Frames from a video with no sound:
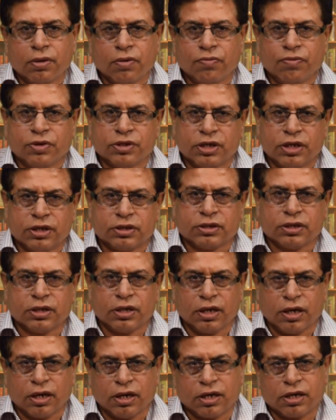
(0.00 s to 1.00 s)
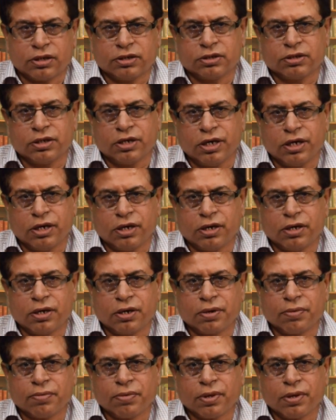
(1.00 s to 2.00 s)
With this RSS
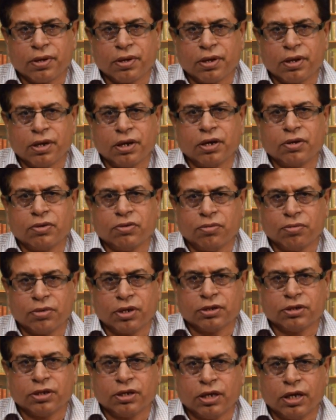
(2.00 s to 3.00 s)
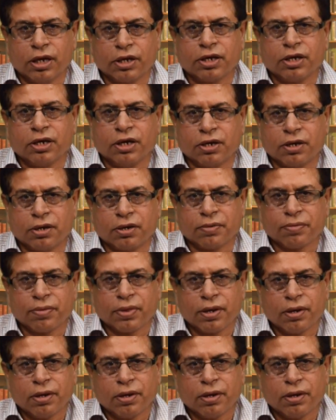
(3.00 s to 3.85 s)
reader, or you can say aggregator,